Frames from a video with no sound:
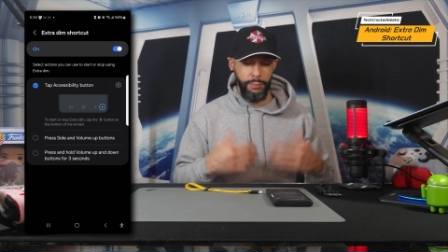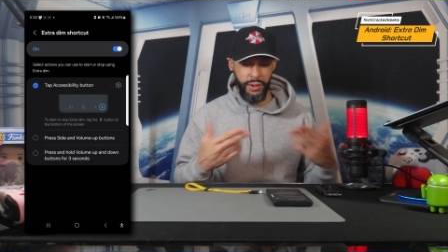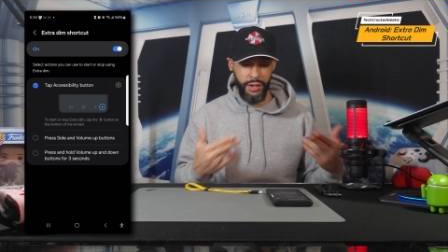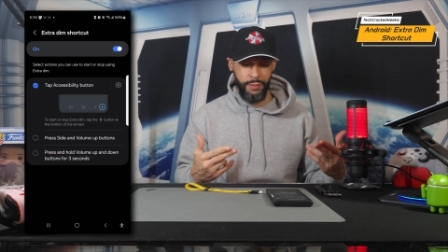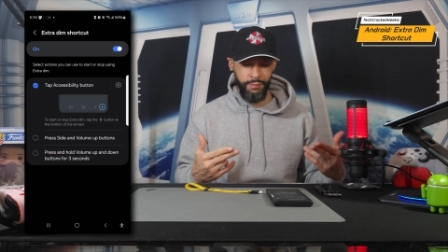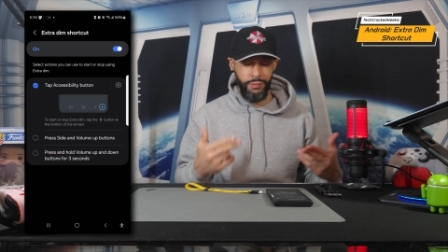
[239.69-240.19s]

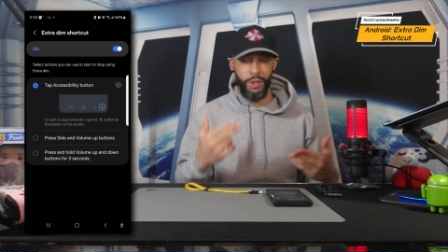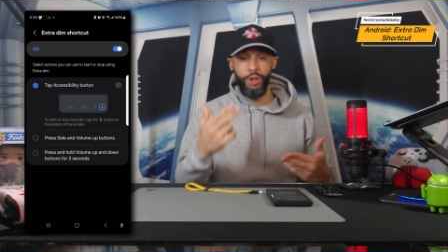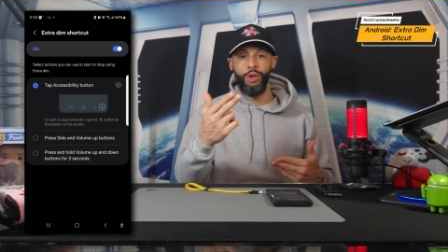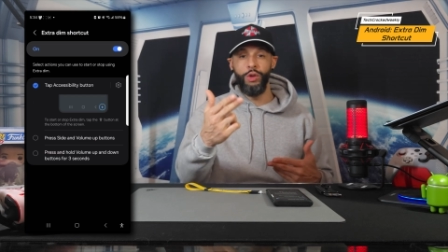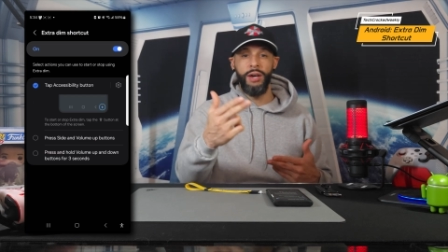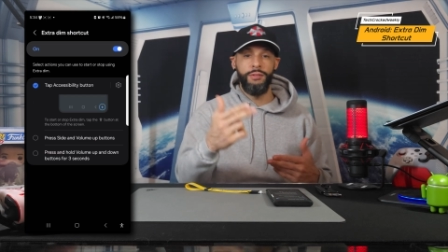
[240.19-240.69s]
But you
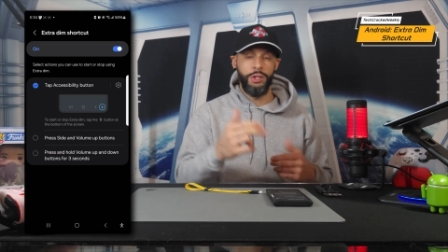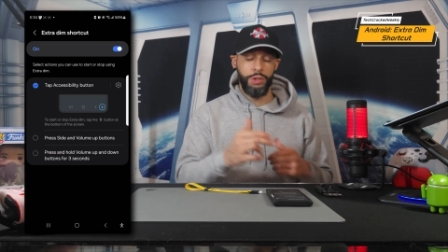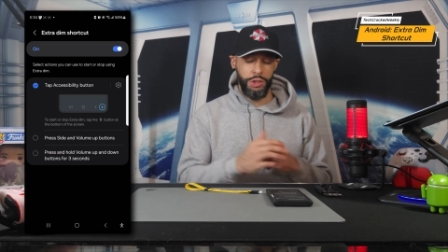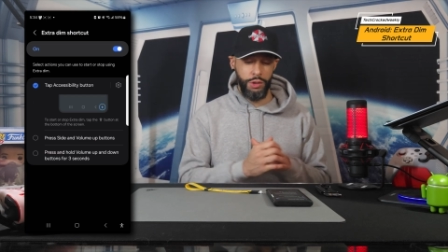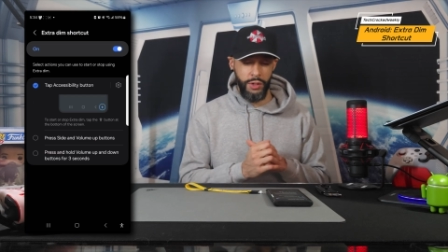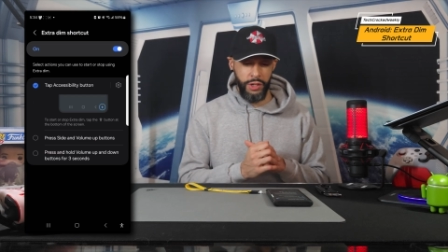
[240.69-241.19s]
do have those
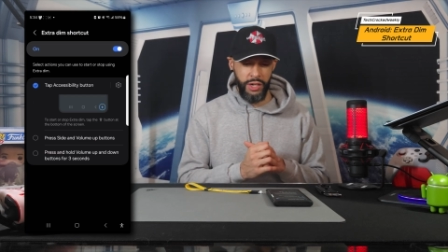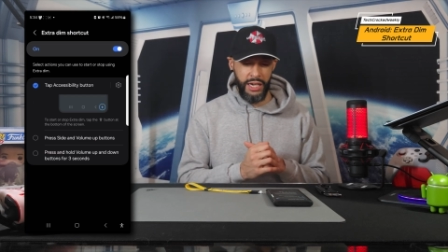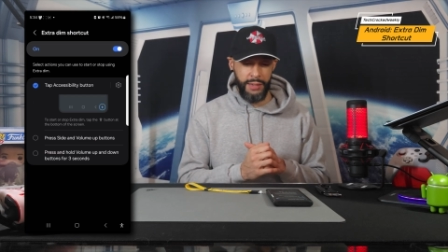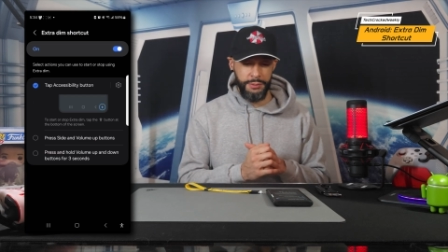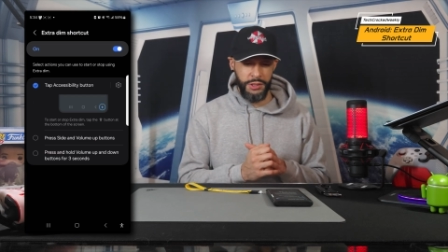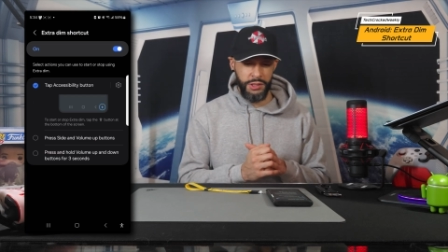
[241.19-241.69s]
two other
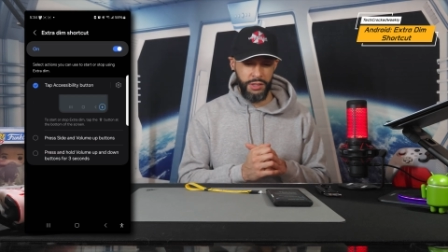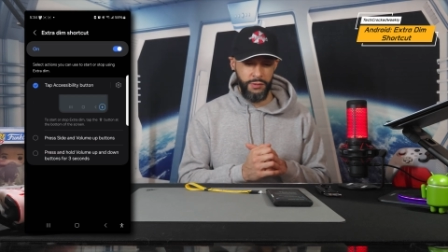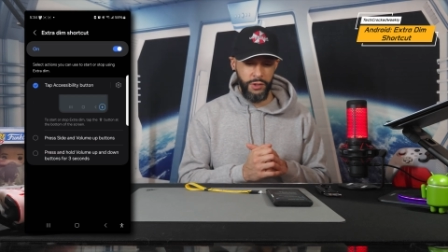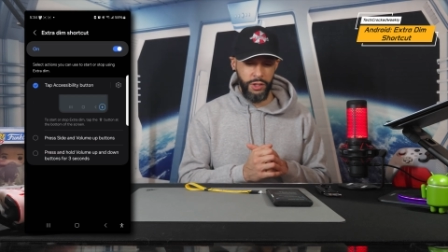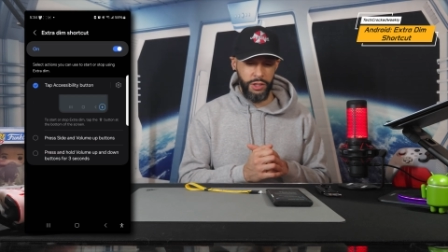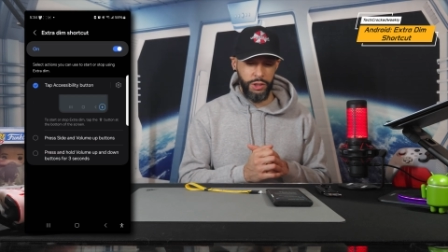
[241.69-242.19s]
options if
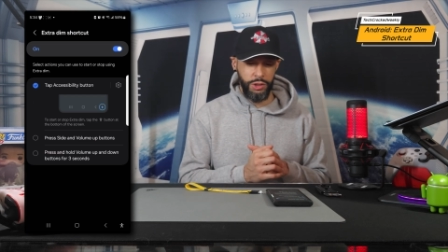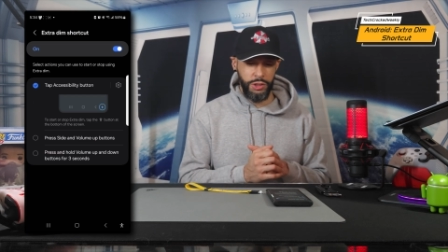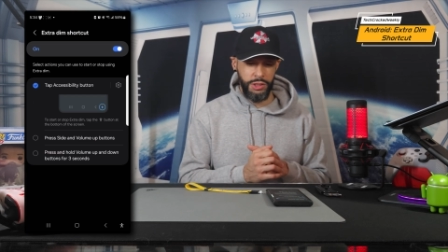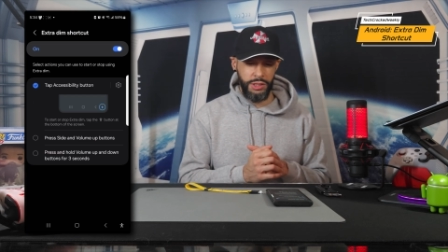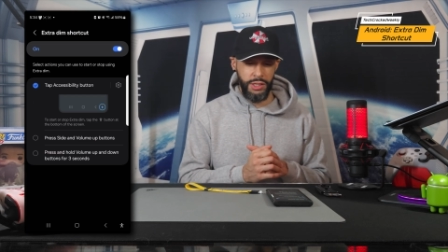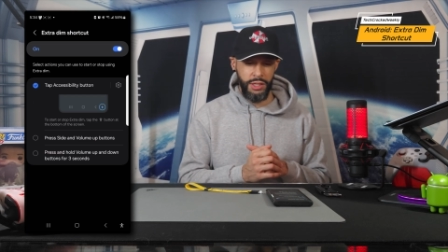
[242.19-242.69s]
you're
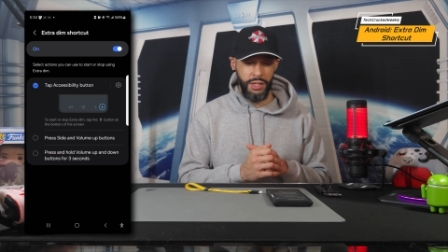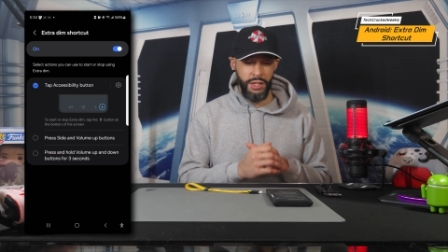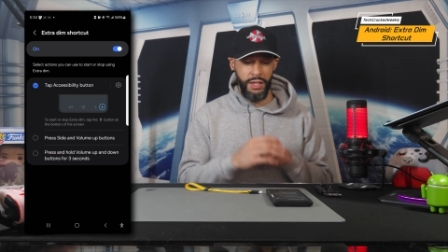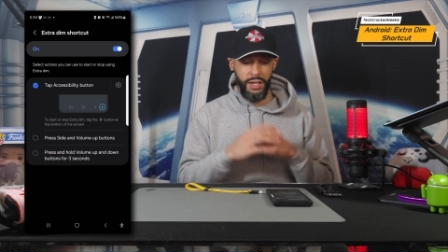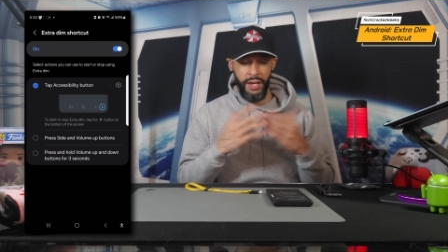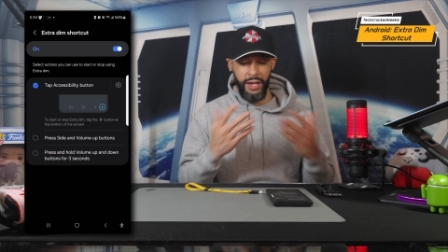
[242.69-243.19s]
interested.
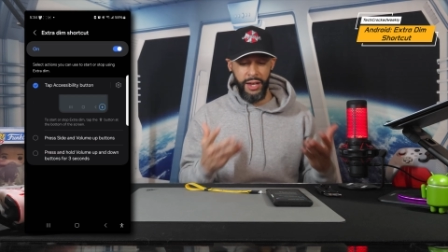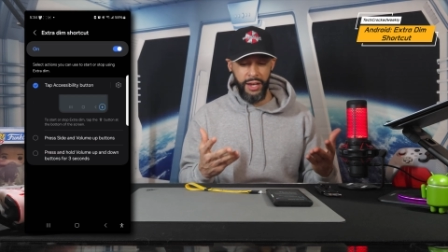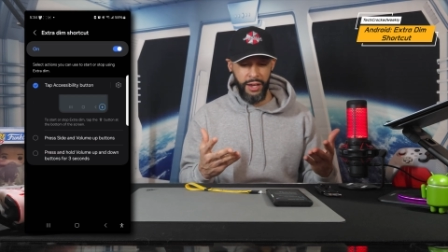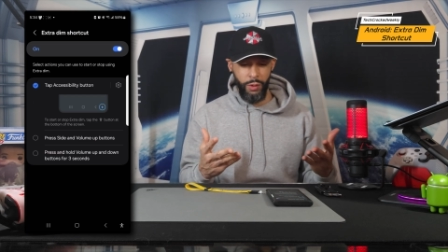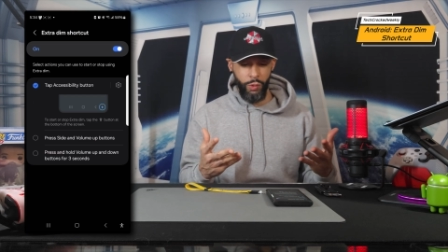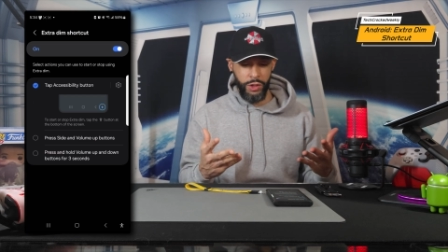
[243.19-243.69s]

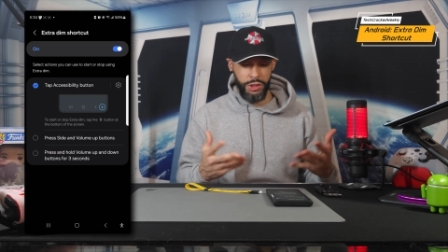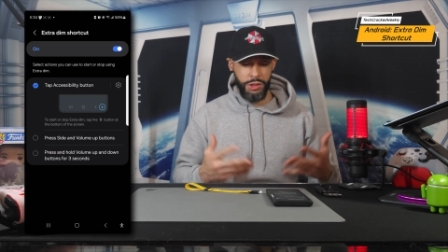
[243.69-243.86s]
And once you